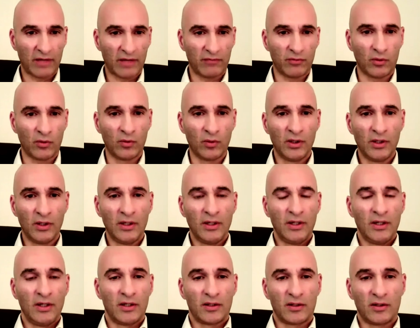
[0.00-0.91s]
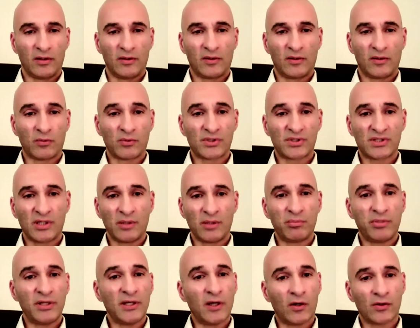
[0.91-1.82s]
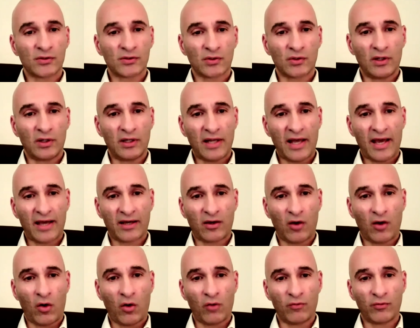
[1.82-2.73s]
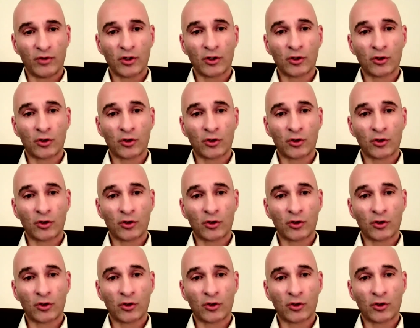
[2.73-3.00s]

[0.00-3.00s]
level, there was simply also a lack of